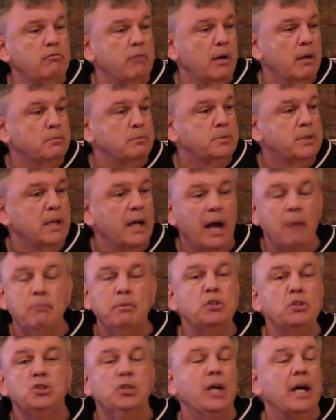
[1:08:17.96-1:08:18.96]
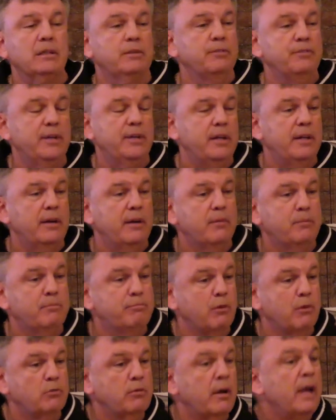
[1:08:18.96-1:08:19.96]
ribs. I'd be shocked if he didn't
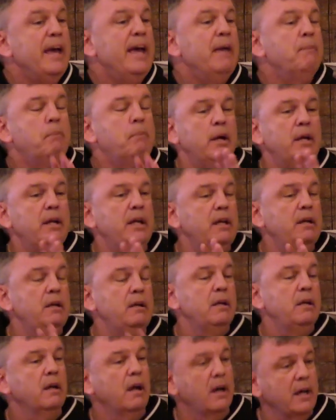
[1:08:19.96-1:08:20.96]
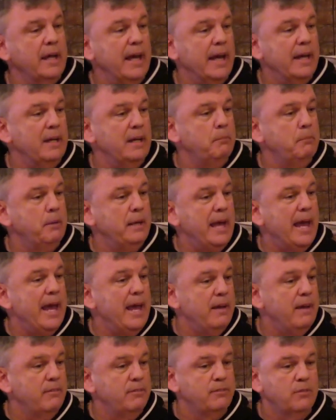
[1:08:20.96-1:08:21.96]
have broke. But he again, he
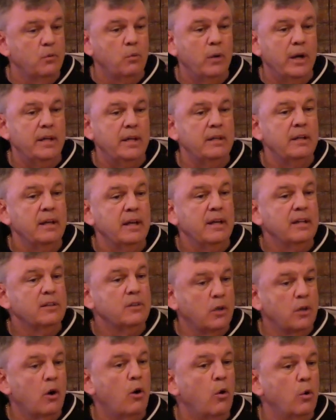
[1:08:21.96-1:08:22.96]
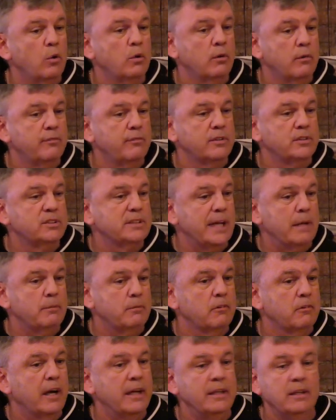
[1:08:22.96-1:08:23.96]
behaved the way the code of a
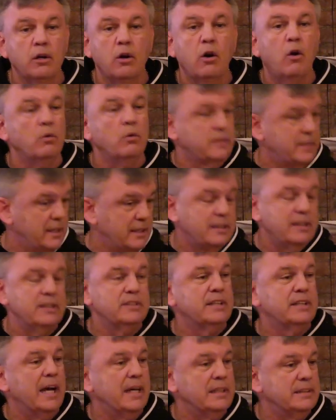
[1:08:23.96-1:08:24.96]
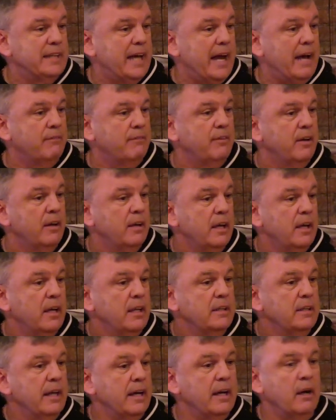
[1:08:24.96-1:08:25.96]
samurai, the code that these guys have,
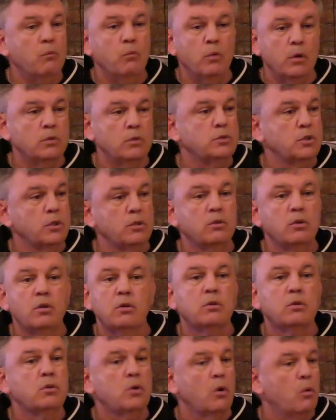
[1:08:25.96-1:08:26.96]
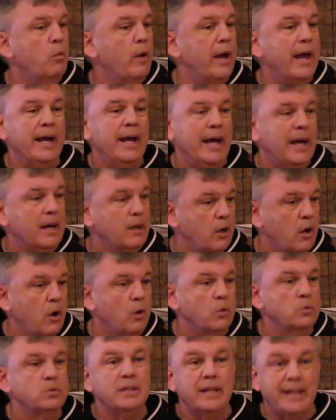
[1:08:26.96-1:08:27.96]
that I'm willing to go where I got to
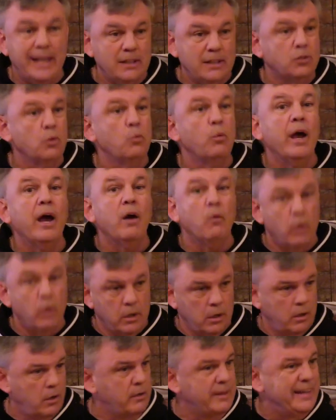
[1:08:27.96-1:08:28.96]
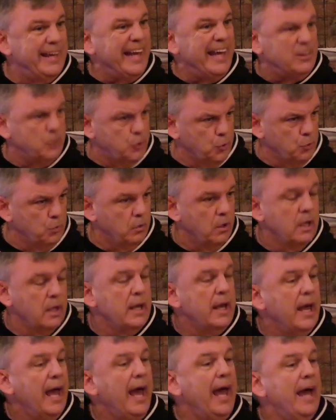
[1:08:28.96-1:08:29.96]
go to get to where I want to get to.
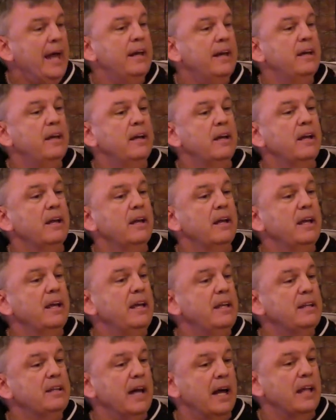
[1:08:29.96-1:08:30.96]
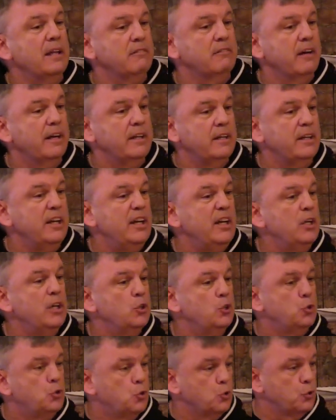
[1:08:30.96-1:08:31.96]
And he tolerated, he
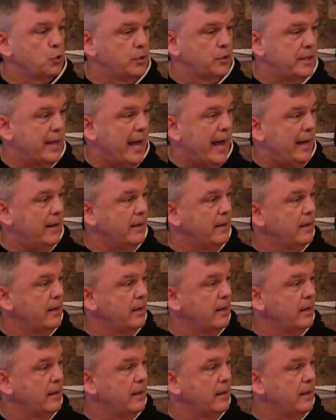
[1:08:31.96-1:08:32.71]
endured that.